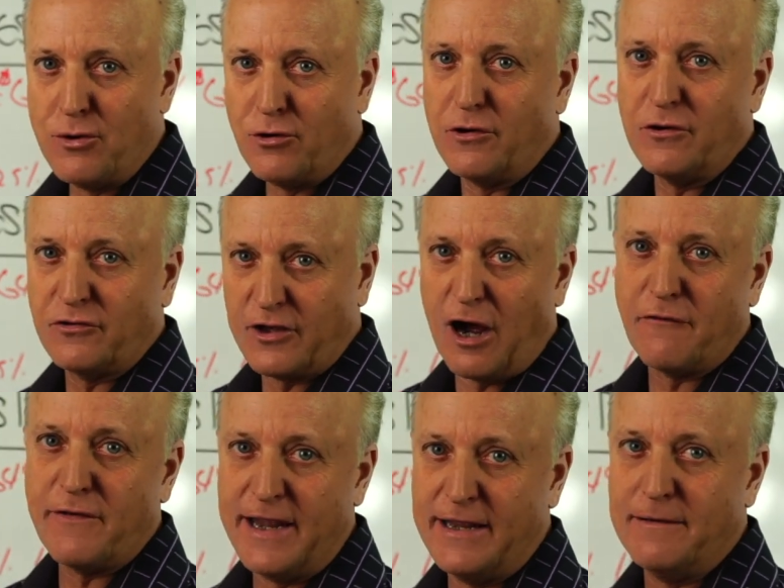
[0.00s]

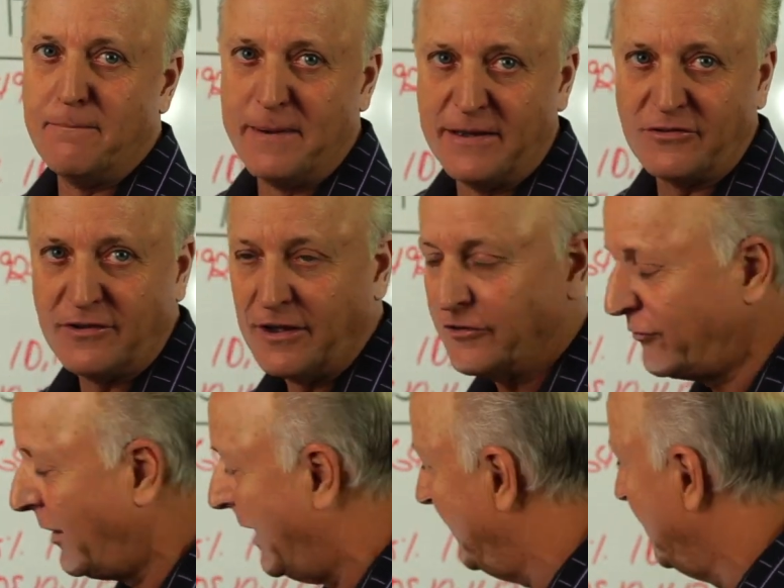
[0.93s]
yourself in business,
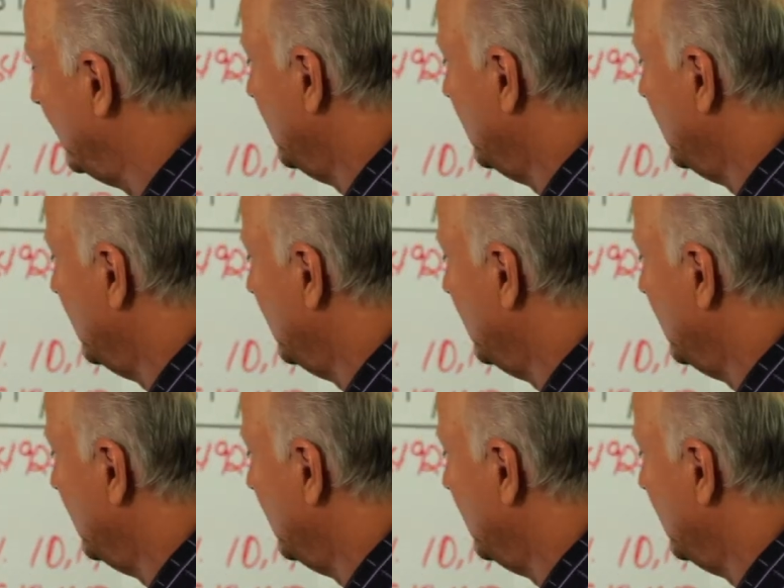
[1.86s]
right?